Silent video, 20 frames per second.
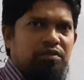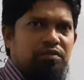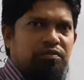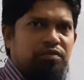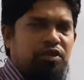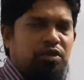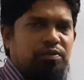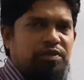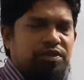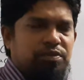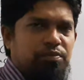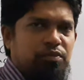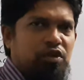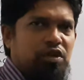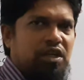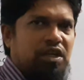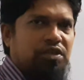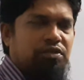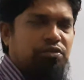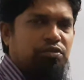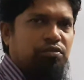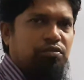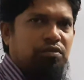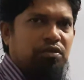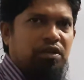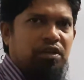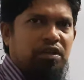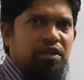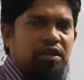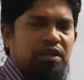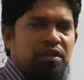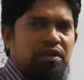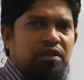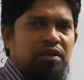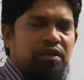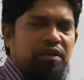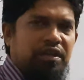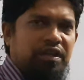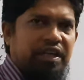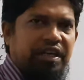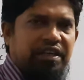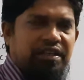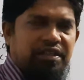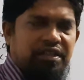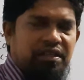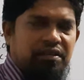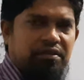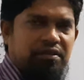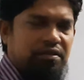From smaller to greater.